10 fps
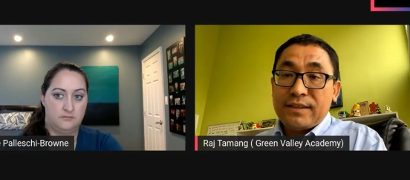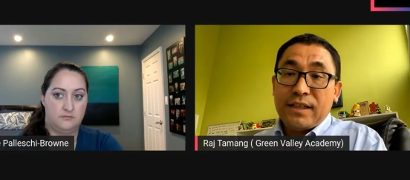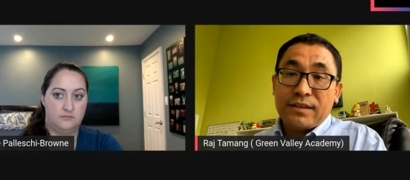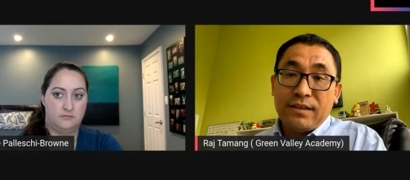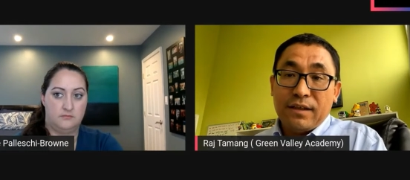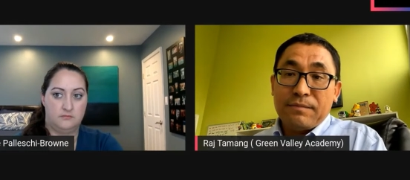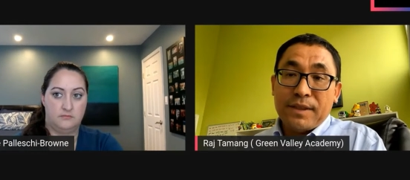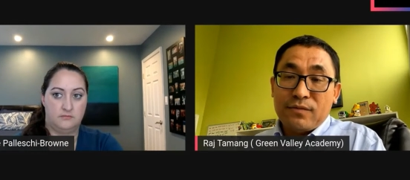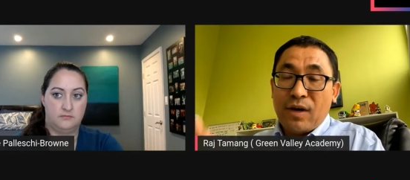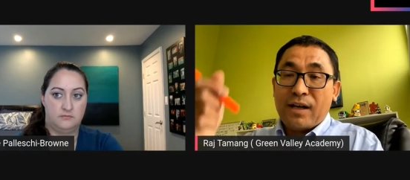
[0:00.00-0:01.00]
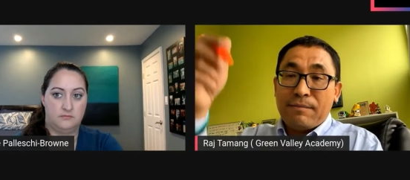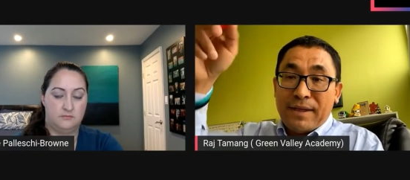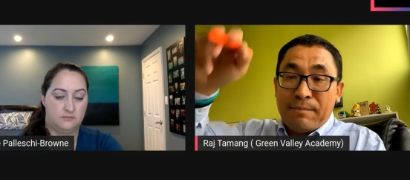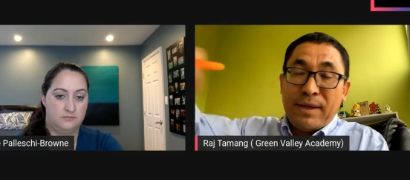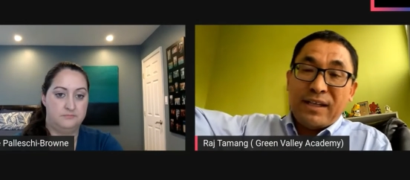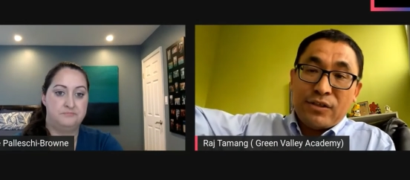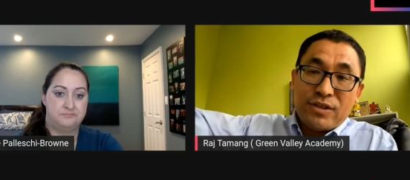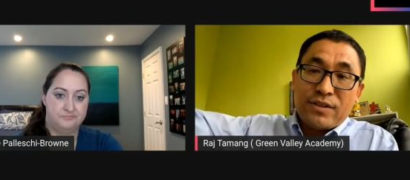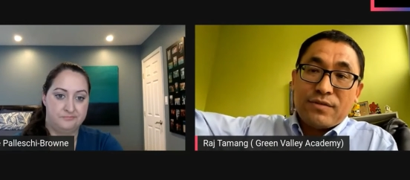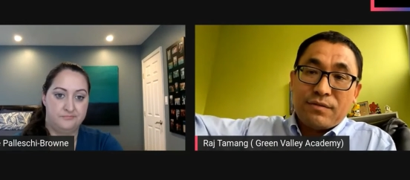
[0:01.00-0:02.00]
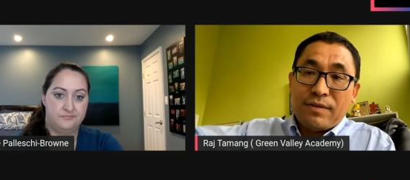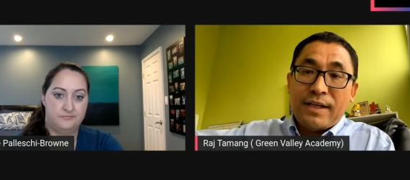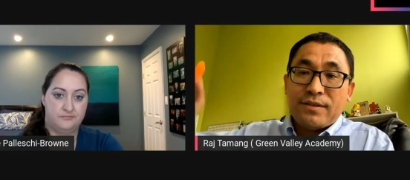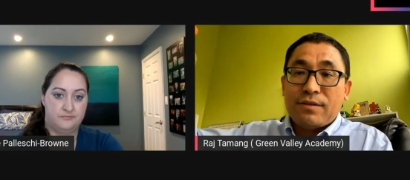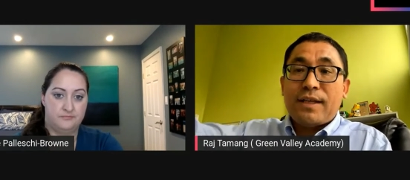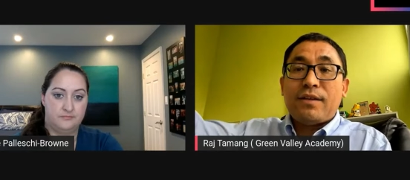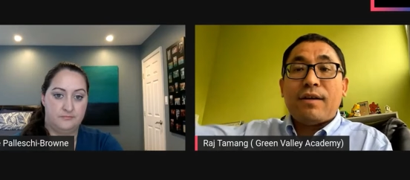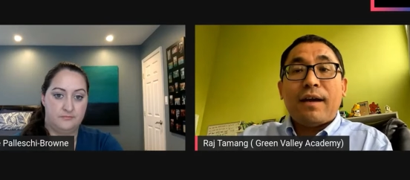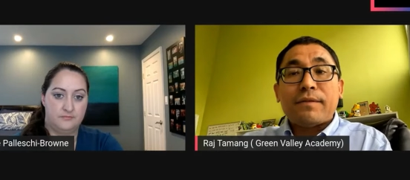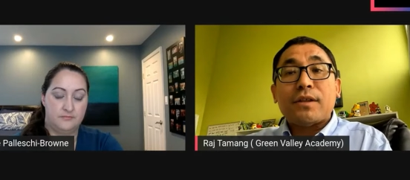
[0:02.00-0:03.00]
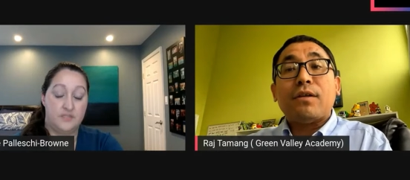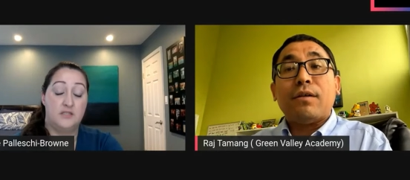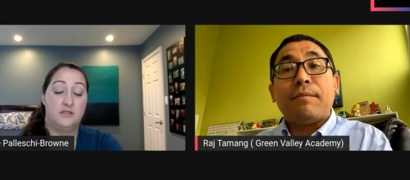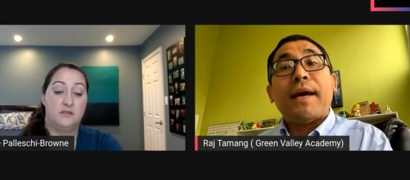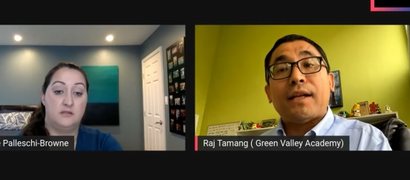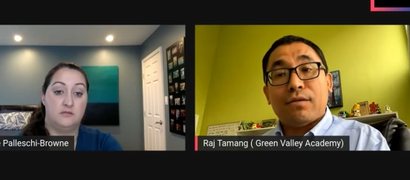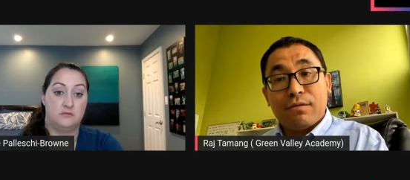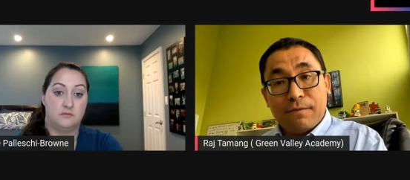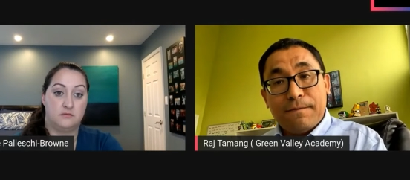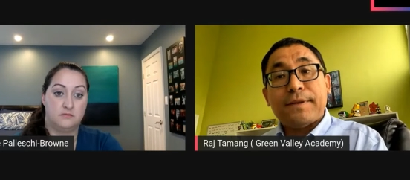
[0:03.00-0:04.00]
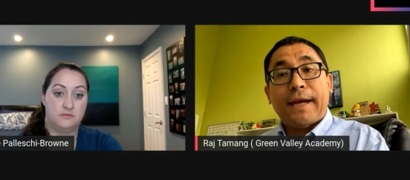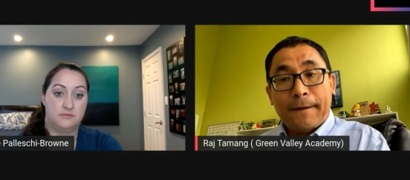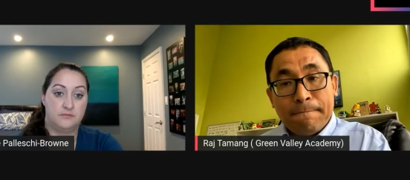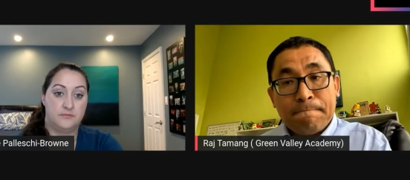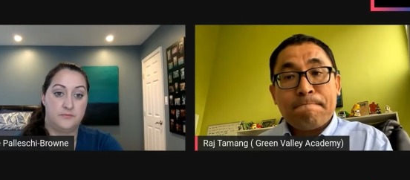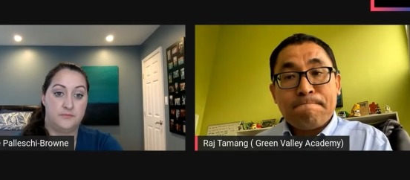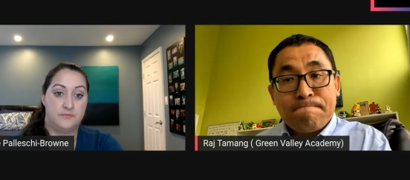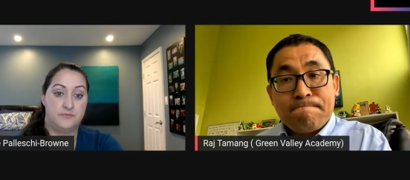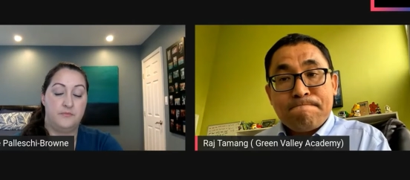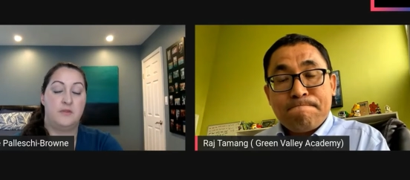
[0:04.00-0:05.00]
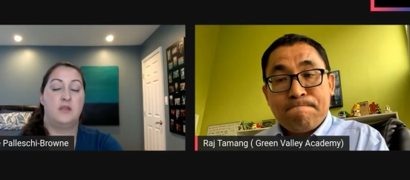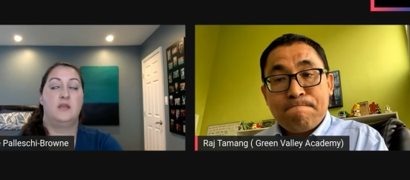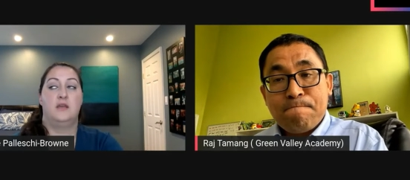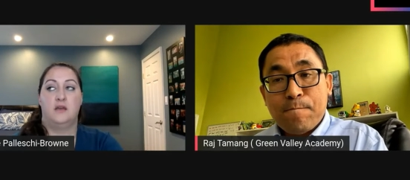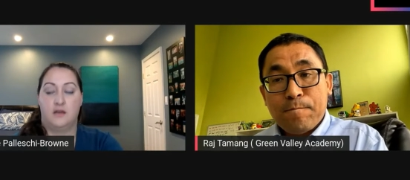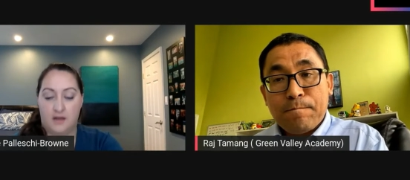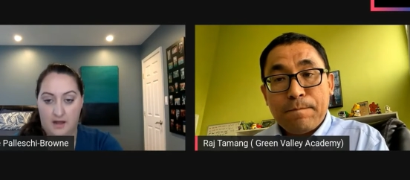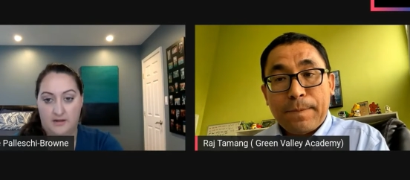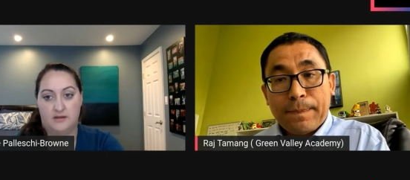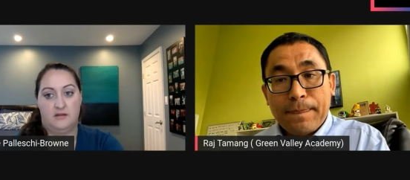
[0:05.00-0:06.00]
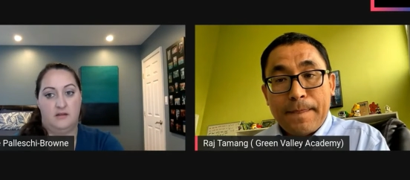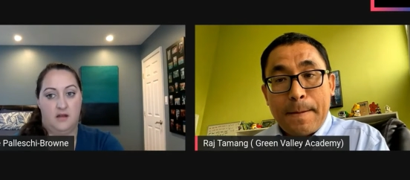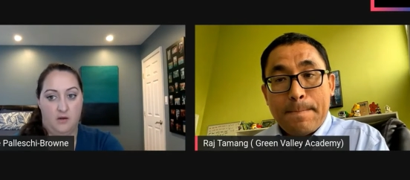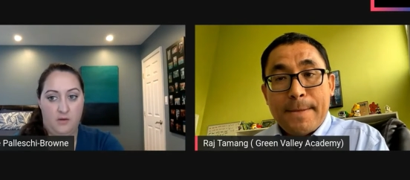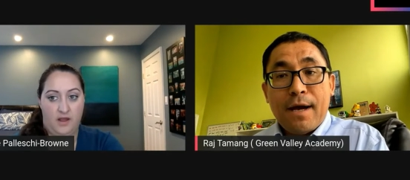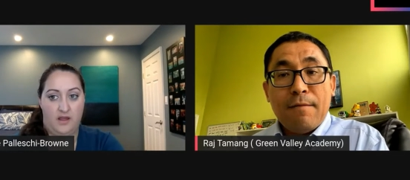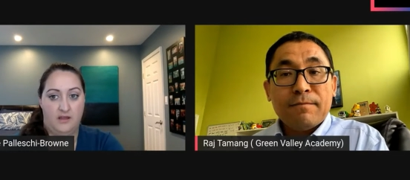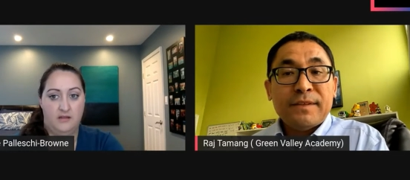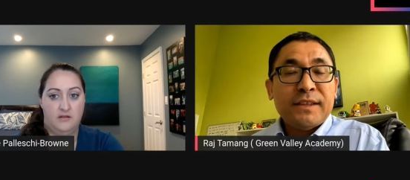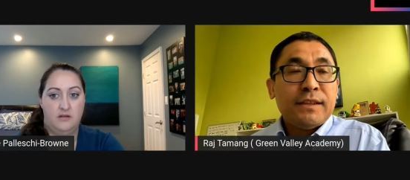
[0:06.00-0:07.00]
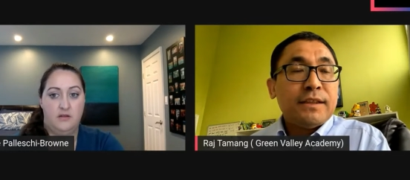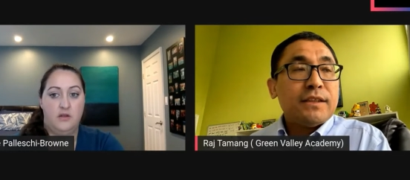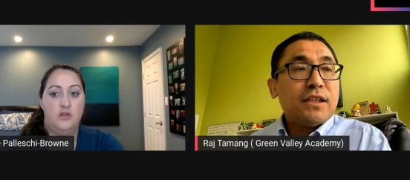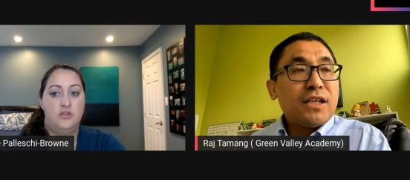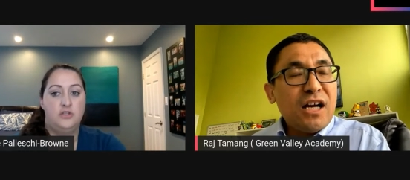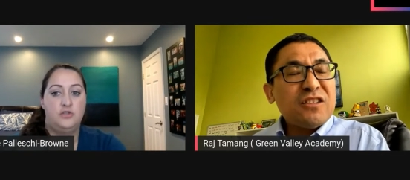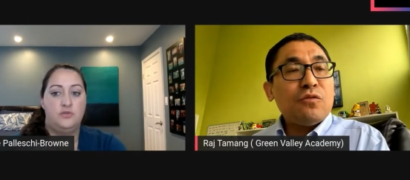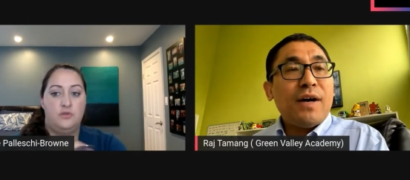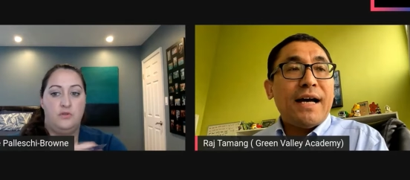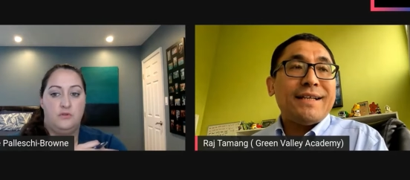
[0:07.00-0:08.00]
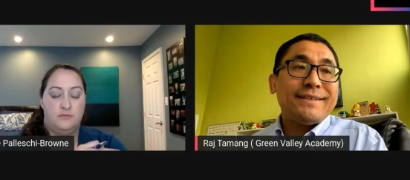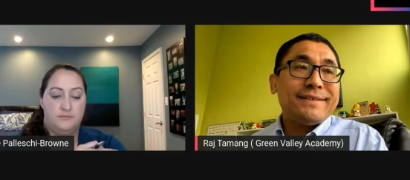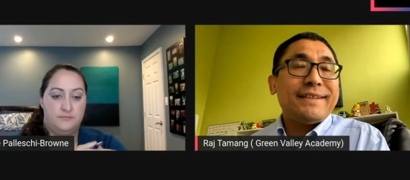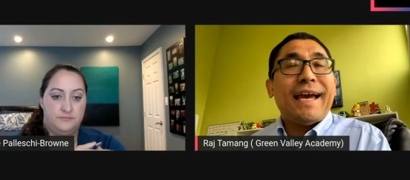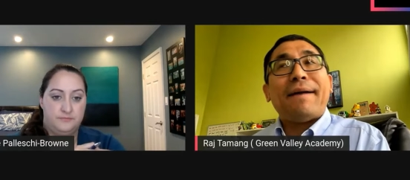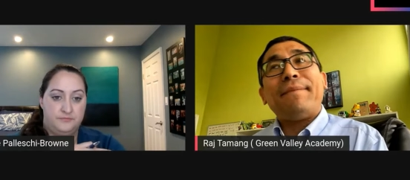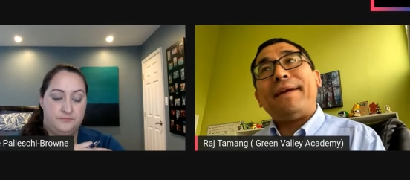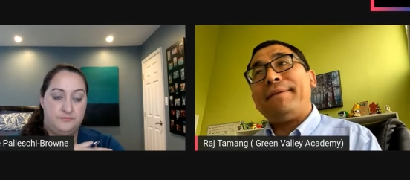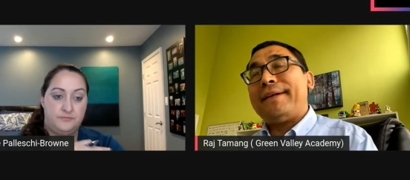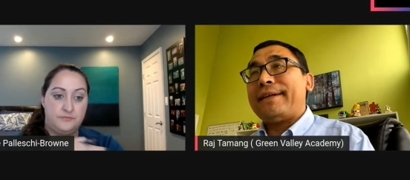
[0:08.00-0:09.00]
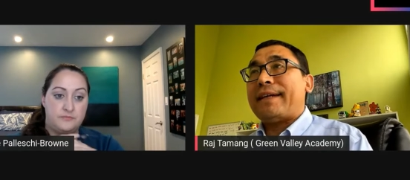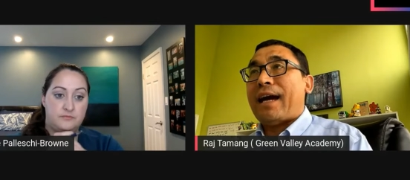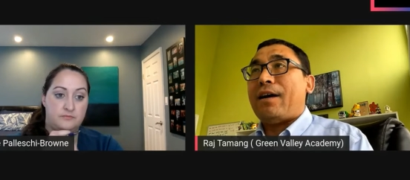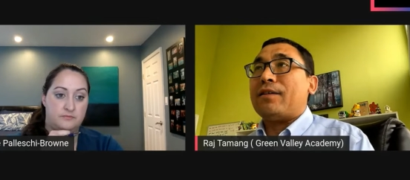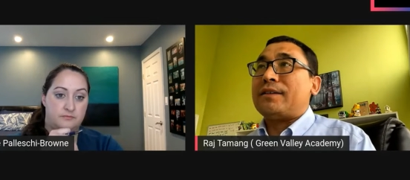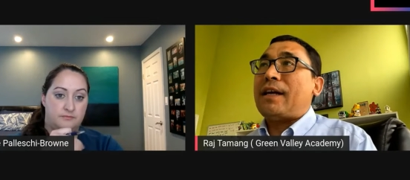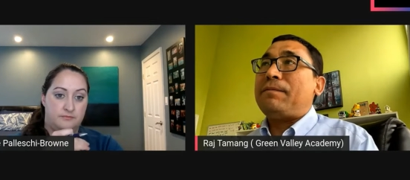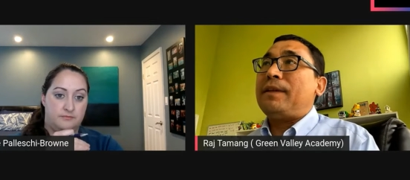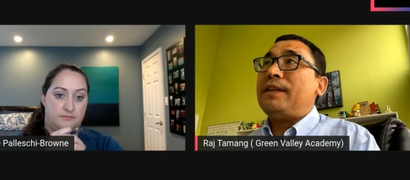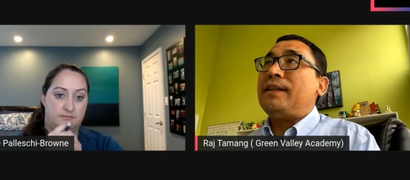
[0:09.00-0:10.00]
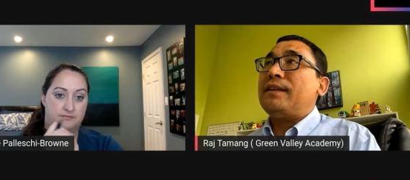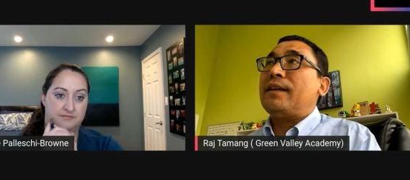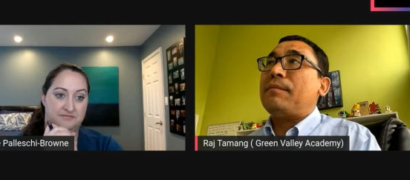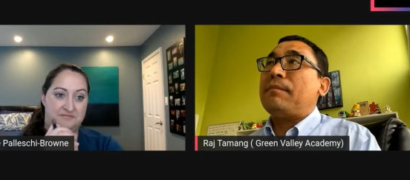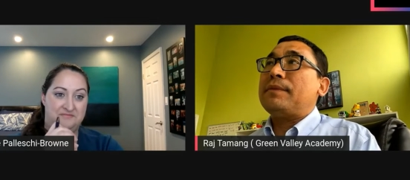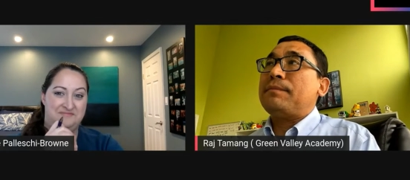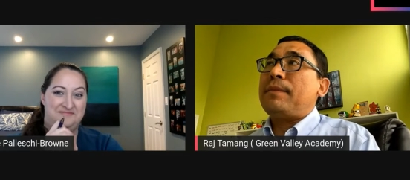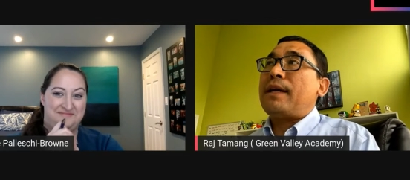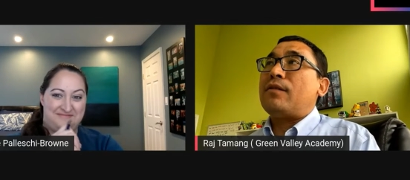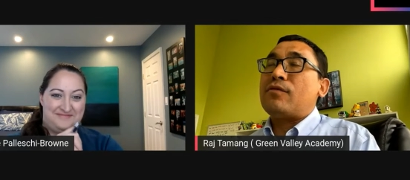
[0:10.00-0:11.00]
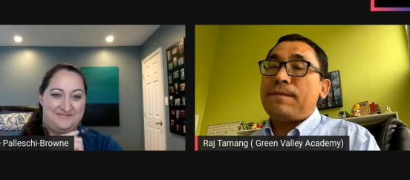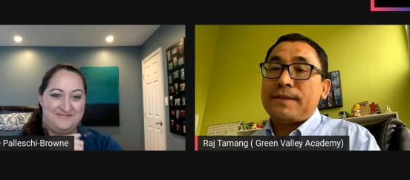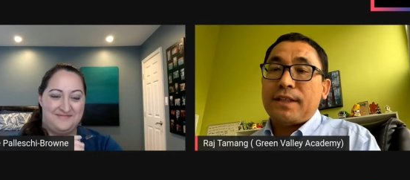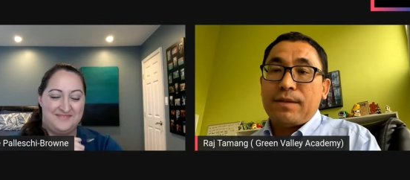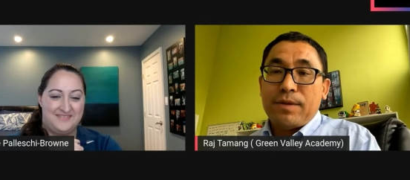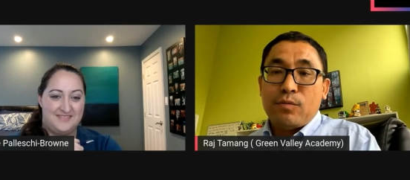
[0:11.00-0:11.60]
Speaker 1: is not good because water may penetrate through, right? So then you have to go metal oh. roof. Yeah.
Speaker 2: Got it. Uh,
Speaker 1: okay. Uh, the cost wise, yeah, maybe, yeah, definitely um, metal roof is a little